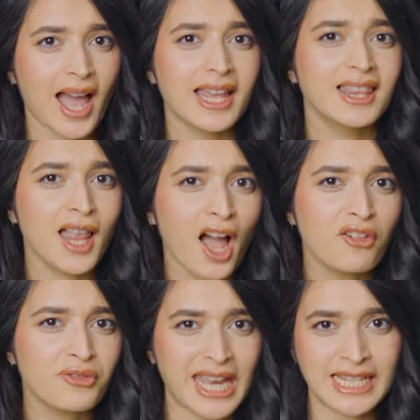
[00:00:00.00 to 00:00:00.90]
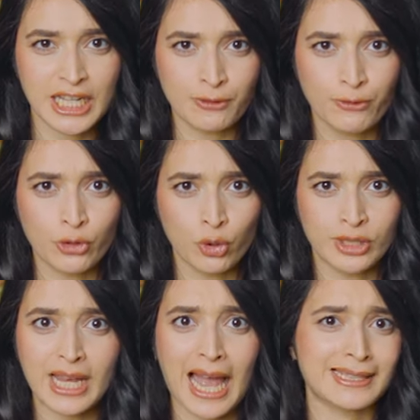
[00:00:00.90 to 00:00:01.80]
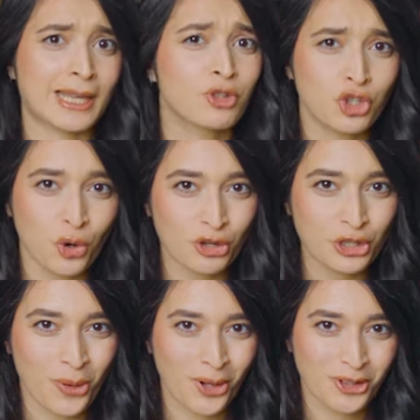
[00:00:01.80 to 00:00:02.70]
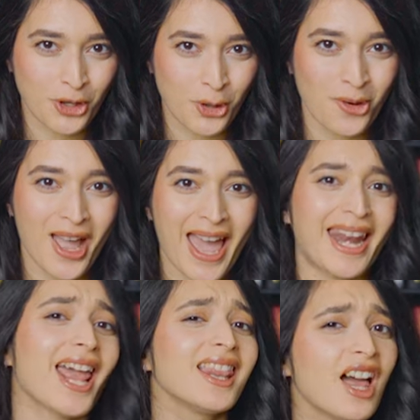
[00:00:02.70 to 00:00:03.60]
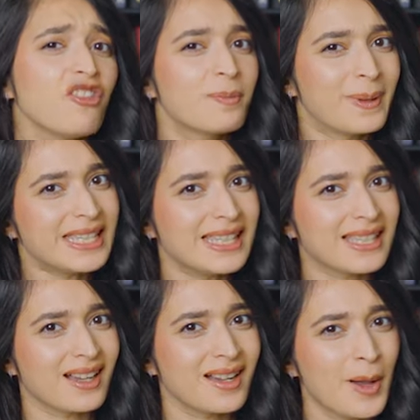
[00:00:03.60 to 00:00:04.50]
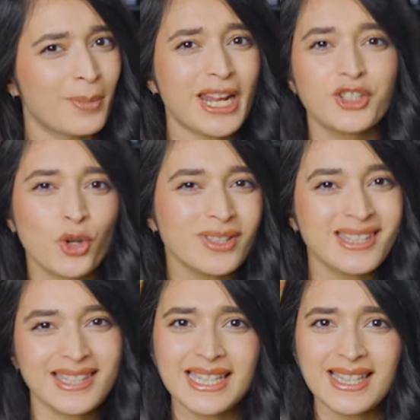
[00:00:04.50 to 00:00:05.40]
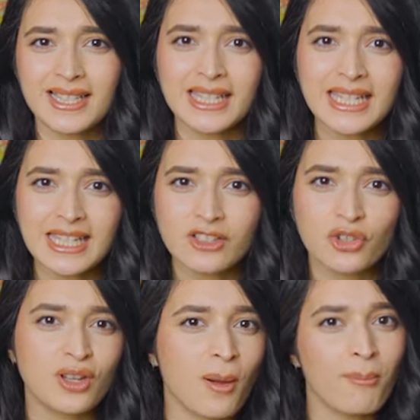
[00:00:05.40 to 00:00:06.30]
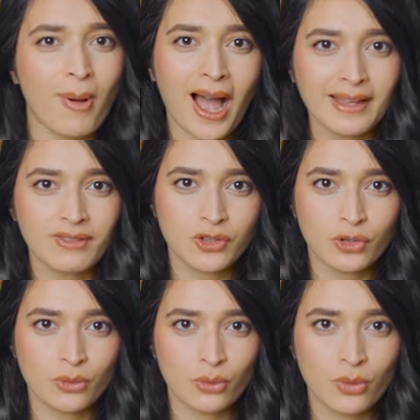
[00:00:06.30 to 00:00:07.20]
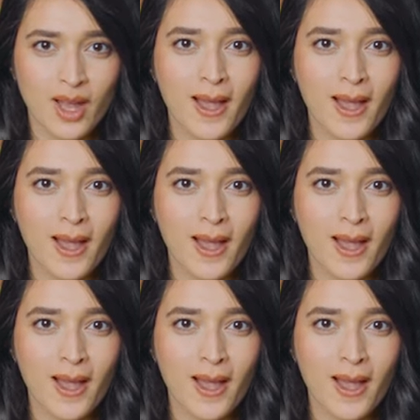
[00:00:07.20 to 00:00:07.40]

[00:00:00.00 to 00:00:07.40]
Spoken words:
I love Indian food, as I'm sure you all know, and I love pizza, but I don't see the need to combine the two.